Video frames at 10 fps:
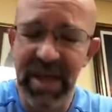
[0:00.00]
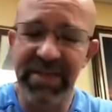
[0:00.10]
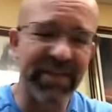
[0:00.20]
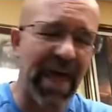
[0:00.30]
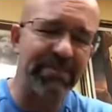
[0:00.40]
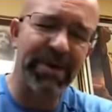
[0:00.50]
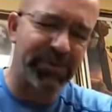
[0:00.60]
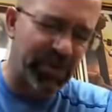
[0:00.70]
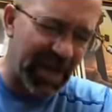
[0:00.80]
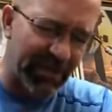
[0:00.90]
then that
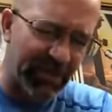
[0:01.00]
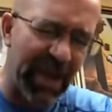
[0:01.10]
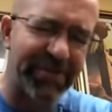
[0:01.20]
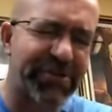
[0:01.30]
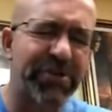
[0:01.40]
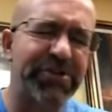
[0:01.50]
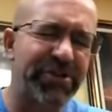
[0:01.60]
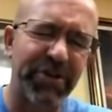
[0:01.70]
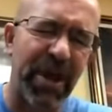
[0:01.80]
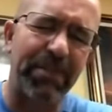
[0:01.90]
means we have churches
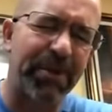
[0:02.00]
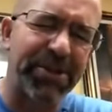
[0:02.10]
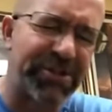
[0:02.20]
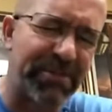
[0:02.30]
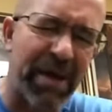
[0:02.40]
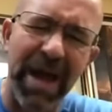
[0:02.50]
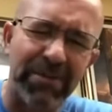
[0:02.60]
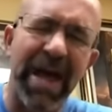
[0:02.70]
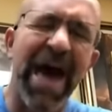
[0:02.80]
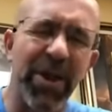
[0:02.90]
that are not preaching the
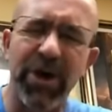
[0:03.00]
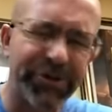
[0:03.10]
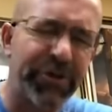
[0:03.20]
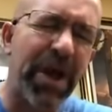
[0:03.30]
Bible at all,